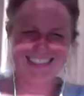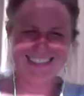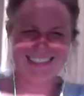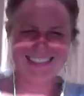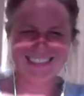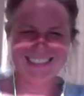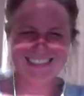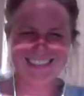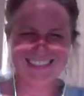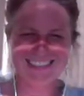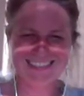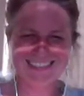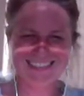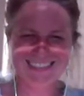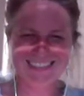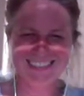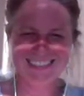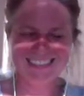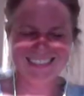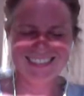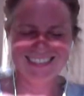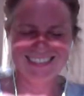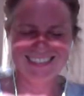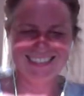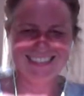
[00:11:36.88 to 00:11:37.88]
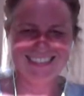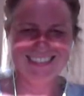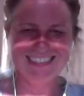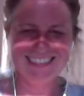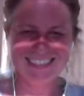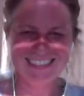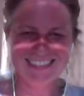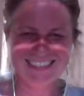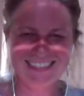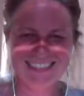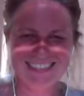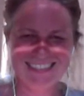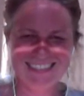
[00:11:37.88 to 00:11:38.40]
mean,
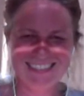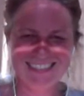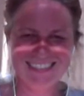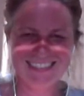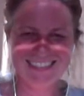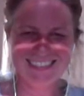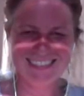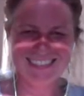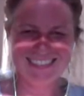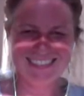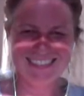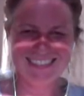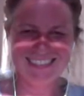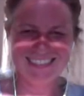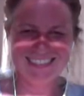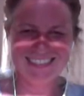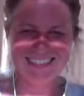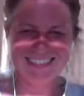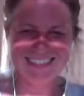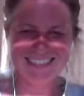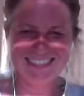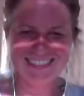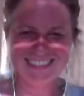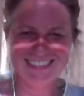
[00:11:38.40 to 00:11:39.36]
you can give me a